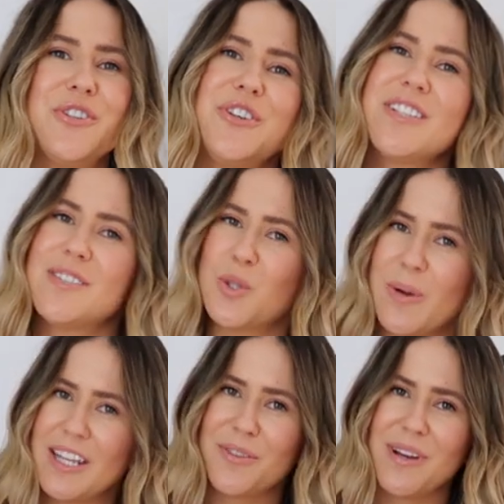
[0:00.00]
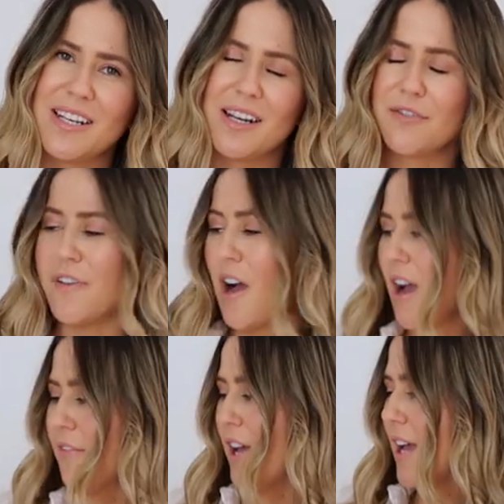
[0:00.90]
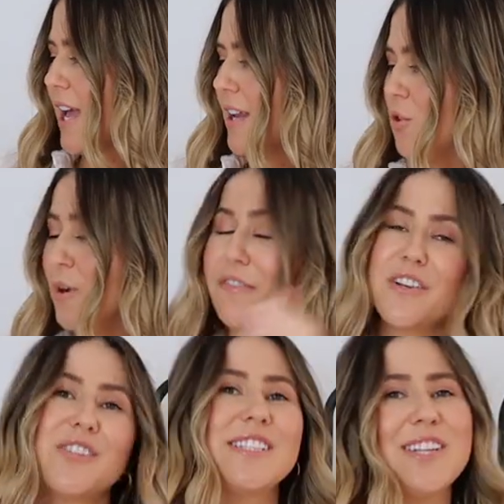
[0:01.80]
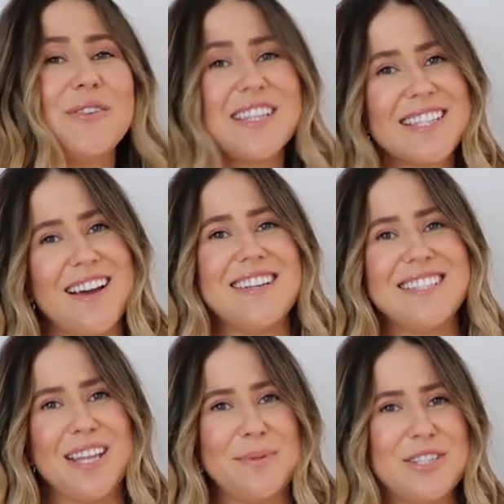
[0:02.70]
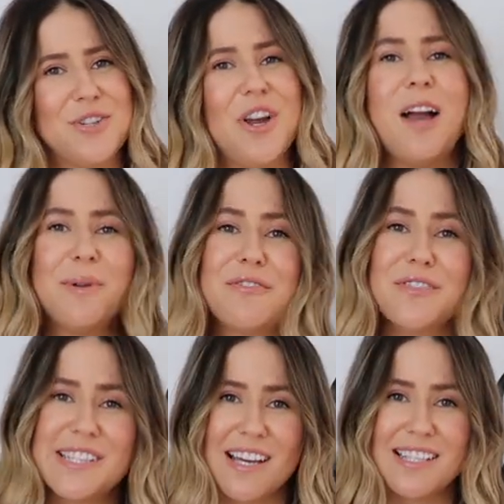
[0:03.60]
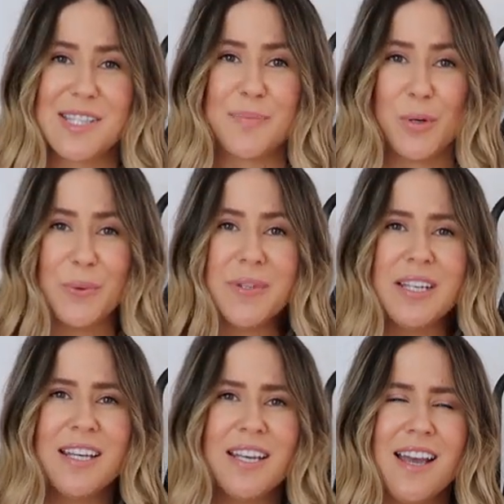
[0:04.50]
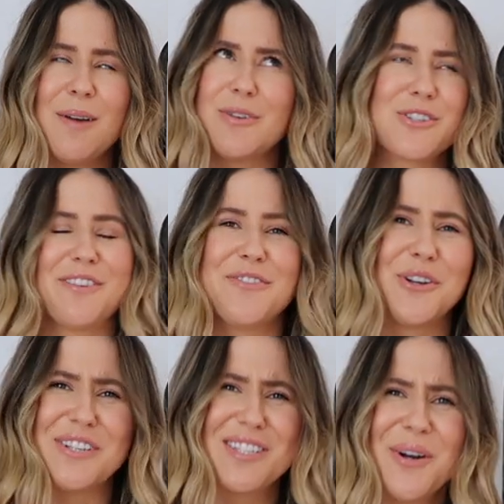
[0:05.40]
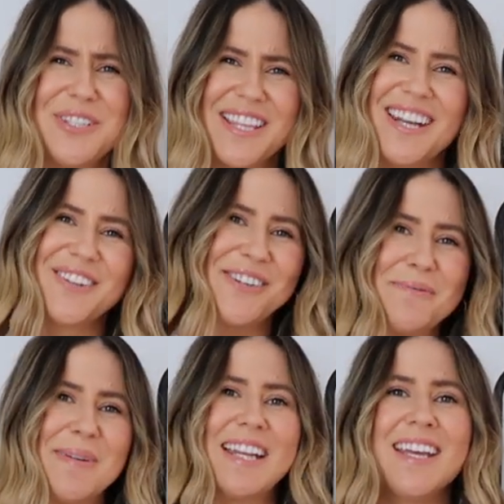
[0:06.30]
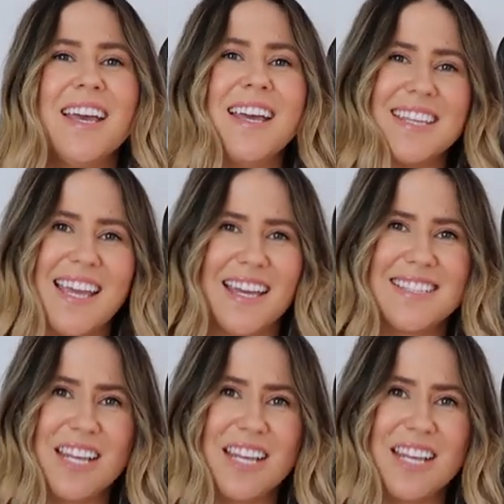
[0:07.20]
you, $23.95. And oh, I forgot to tell you the size in that one too. I went for a size small. I'm not sure if I already told you that or not, but yeah,